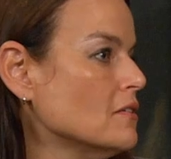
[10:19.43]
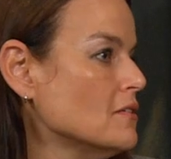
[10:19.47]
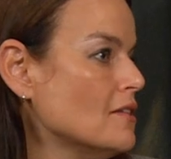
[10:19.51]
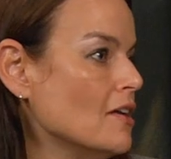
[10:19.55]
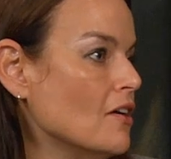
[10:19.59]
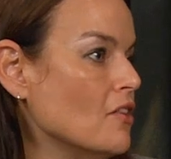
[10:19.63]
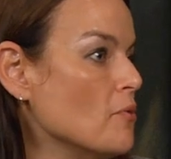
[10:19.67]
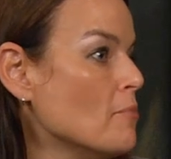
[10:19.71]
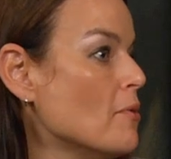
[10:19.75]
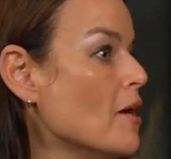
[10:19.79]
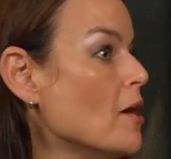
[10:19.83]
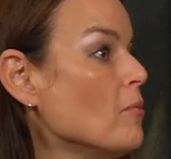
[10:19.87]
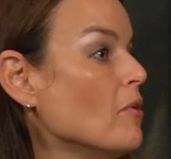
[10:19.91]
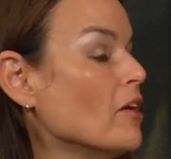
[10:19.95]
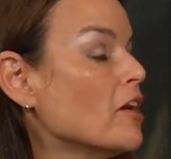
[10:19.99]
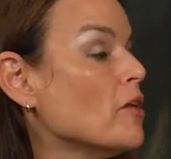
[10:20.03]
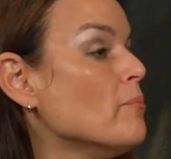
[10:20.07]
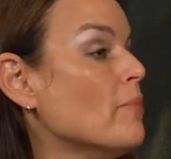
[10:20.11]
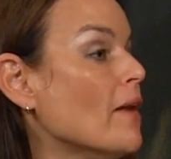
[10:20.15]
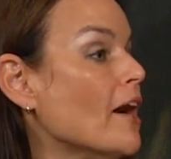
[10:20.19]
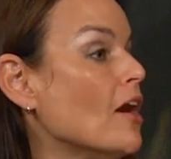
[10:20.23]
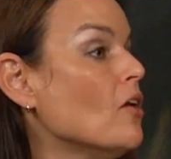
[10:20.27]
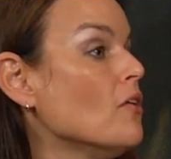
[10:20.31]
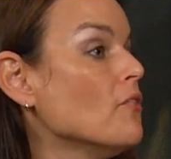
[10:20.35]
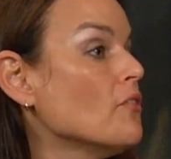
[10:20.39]
tell the public
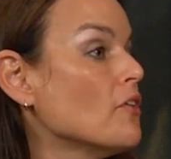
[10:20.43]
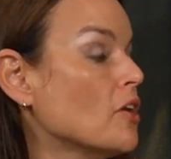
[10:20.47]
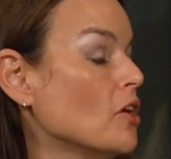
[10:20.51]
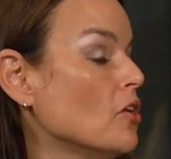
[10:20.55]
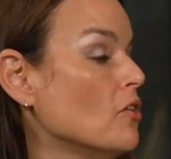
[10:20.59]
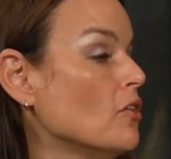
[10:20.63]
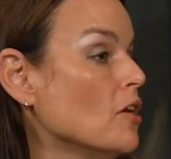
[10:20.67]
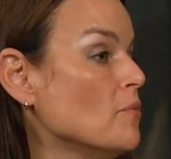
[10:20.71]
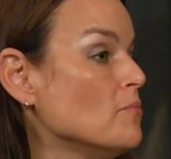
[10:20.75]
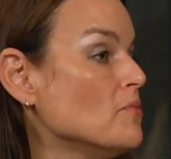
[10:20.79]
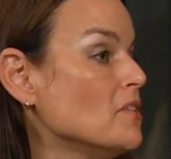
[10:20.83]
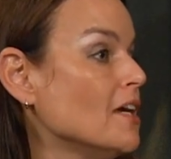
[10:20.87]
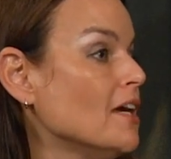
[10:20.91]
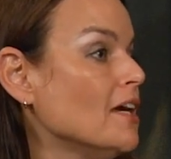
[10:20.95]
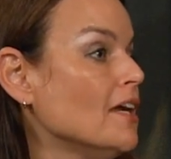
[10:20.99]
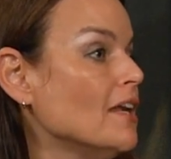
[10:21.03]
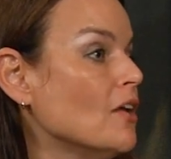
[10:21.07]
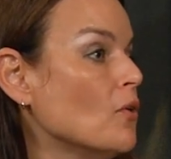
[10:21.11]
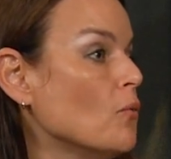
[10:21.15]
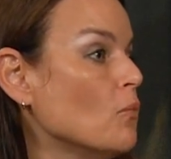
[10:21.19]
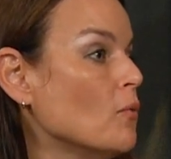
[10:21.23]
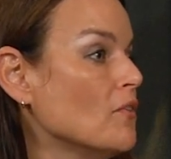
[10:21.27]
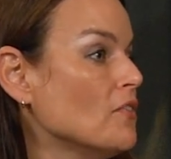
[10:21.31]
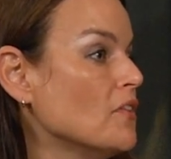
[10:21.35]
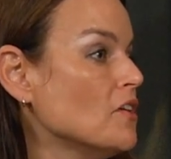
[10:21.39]
about the code update
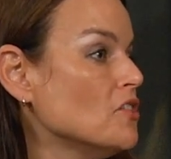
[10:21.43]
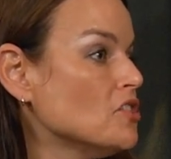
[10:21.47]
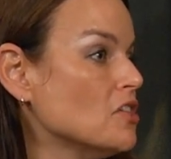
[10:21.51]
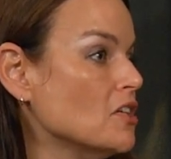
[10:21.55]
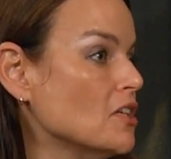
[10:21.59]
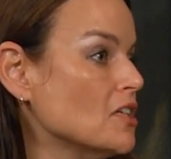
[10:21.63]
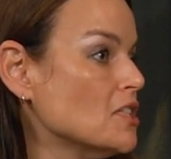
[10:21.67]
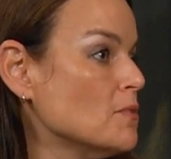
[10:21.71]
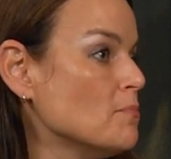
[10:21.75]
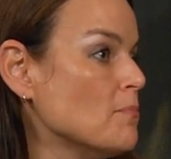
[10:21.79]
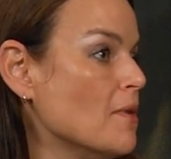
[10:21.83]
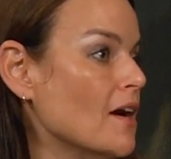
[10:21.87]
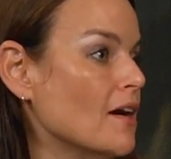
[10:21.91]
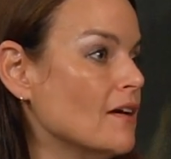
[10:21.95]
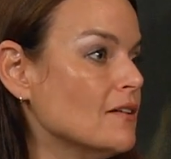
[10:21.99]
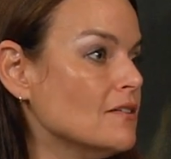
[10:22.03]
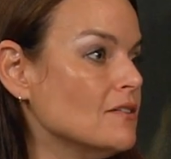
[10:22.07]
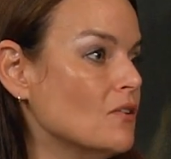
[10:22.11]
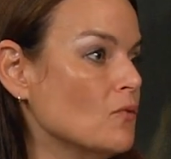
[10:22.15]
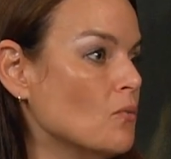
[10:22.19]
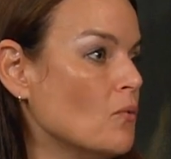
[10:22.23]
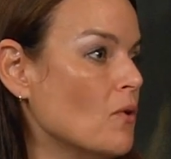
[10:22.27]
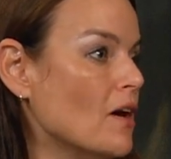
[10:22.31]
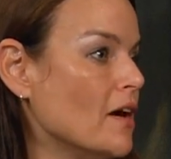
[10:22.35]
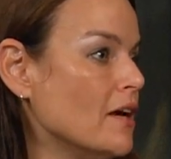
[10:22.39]
and what they should expect
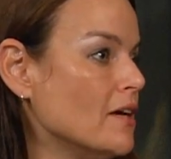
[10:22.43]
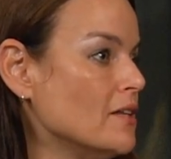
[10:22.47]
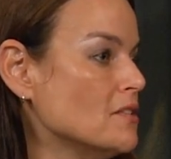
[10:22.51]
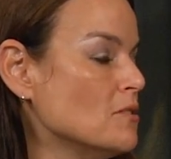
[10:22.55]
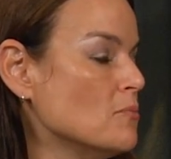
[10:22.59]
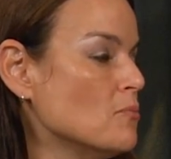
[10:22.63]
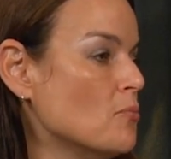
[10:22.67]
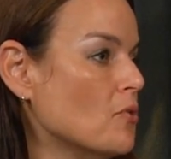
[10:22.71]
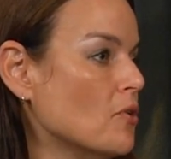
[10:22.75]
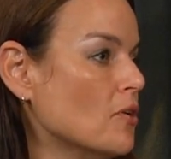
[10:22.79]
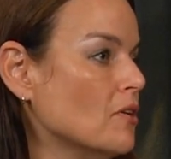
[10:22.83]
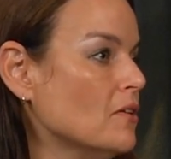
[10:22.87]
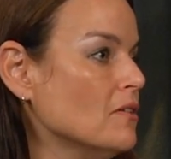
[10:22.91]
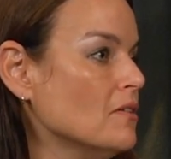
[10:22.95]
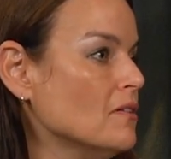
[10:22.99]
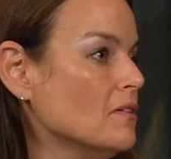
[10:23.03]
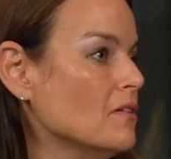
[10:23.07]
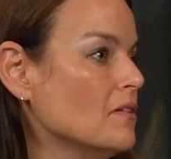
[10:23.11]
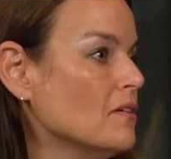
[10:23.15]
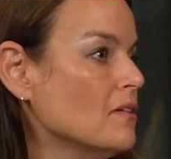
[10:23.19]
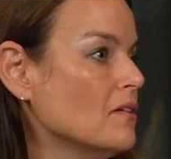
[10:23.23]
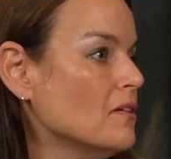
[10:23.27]
and why it's important?